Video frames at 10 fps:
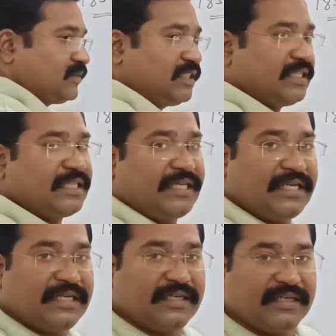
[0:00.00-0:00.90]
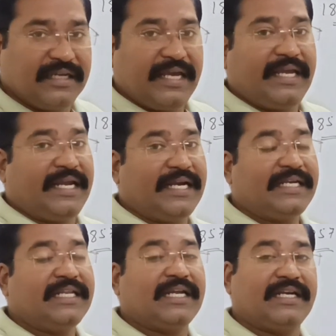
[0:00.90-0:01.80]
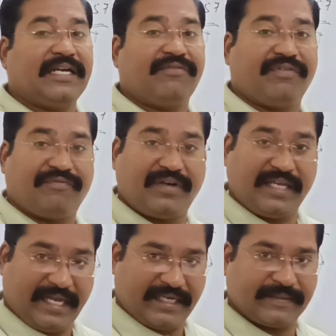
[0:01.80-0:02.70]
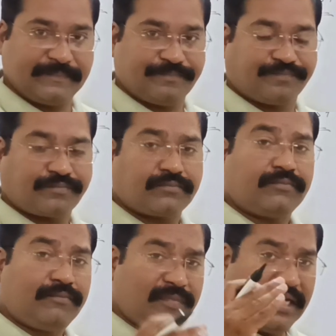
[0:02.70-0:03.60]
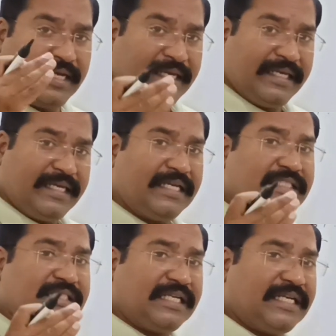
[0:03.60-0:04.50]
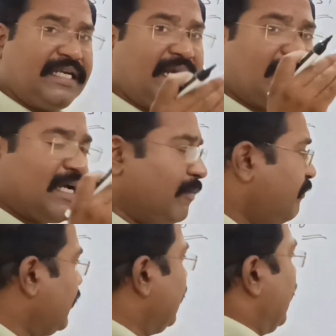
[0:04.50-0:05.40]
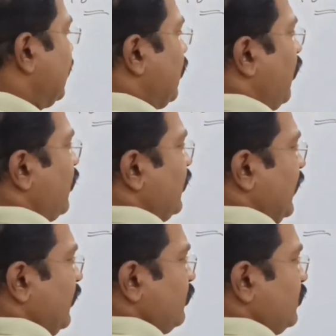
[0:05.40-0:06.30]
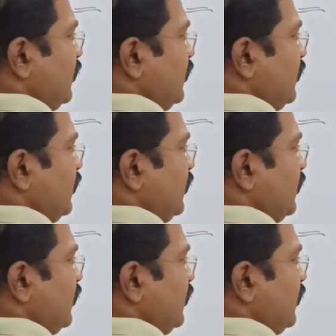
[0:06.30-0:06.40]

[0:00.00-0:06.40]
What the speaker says: in the year 1858, East India Company Authority